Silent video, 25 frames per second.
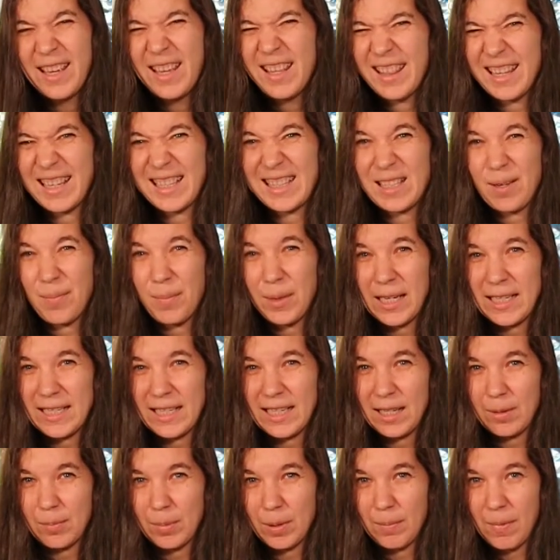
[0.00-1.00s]
That's something to
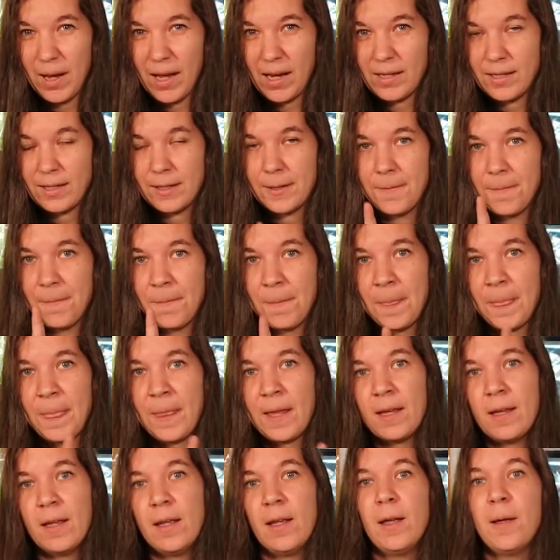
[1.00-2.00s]
keep in mind.
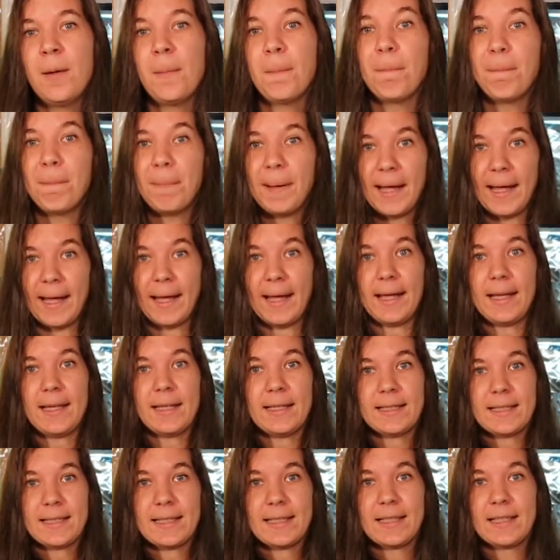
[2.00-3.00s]

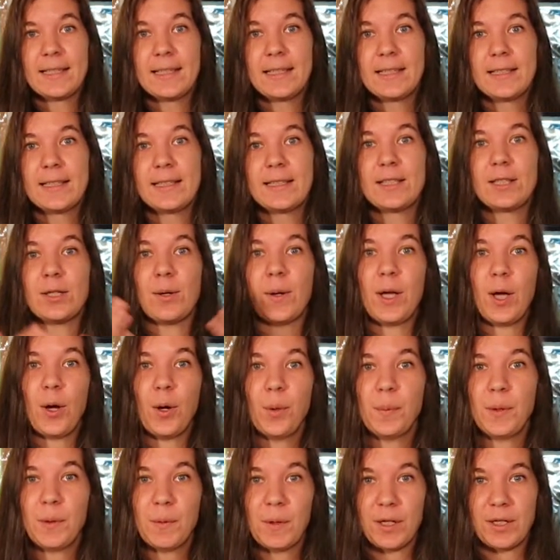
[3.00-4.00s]
But, so I
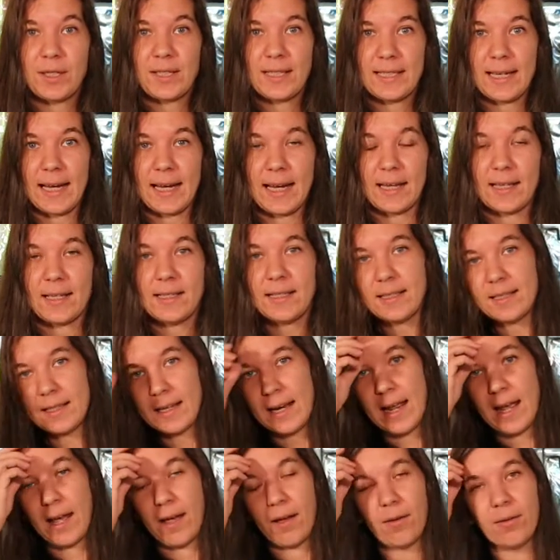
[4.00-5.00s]
hope you understand
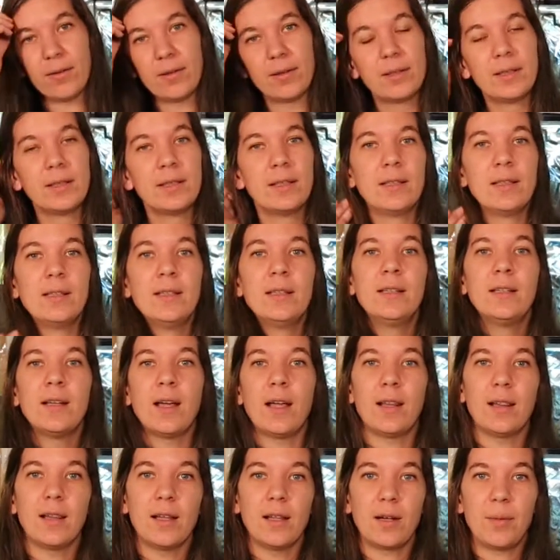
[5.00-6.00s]
now
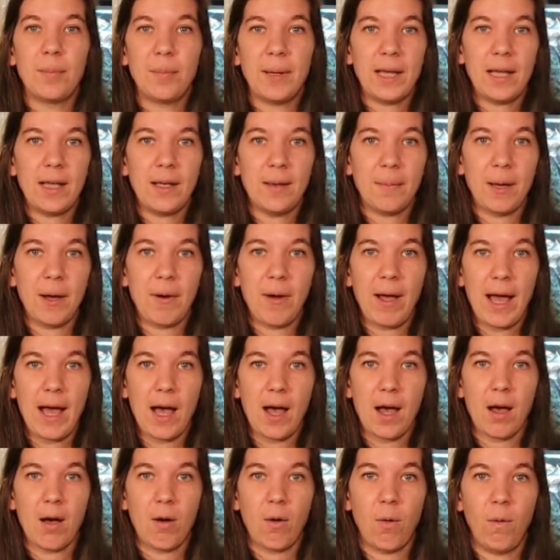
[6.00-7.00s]
a little bit about
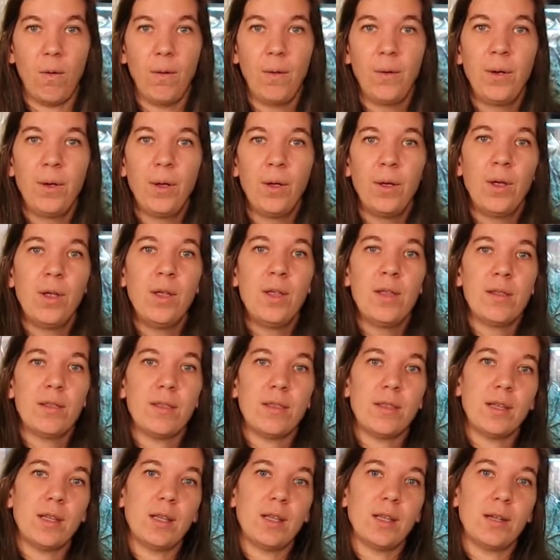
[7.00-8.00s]
how
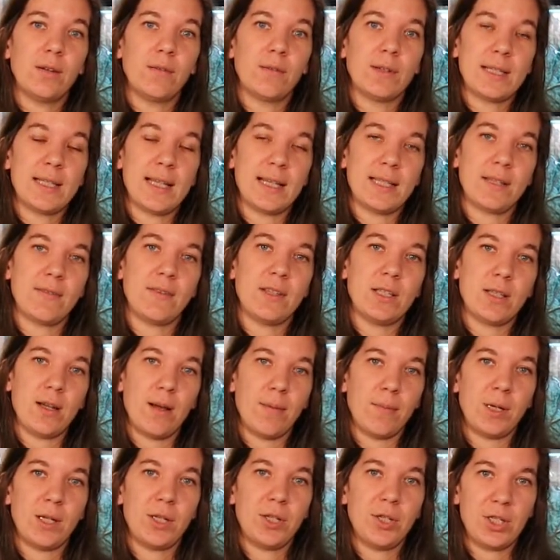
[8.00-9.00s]
the recessive and
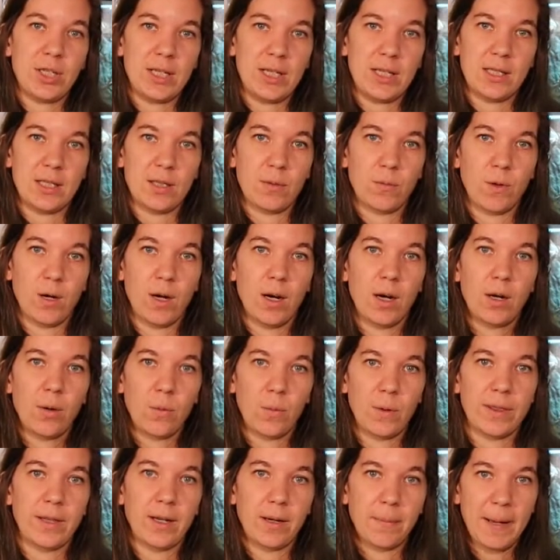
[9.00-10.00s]
dominant genes work
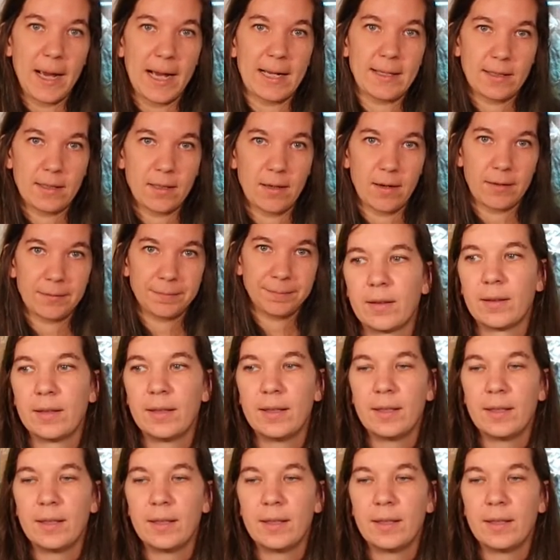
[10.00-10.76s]
when they're passed on.